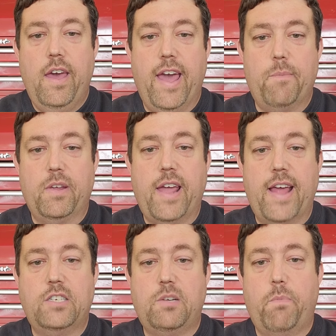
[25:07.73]
It
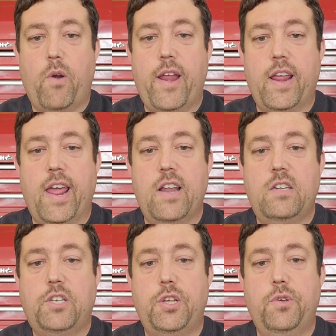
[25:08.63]
begins to bring
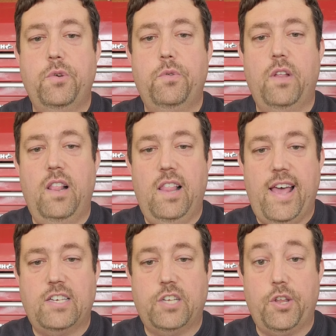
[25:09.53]
into the
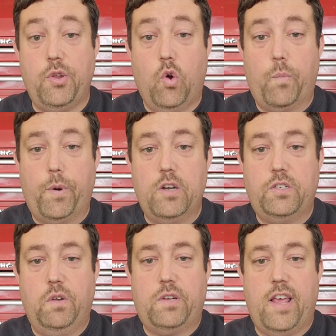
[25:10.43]
lesson your
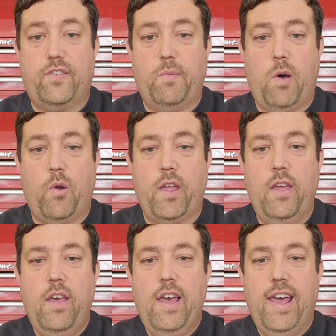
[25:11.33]
personal testimony.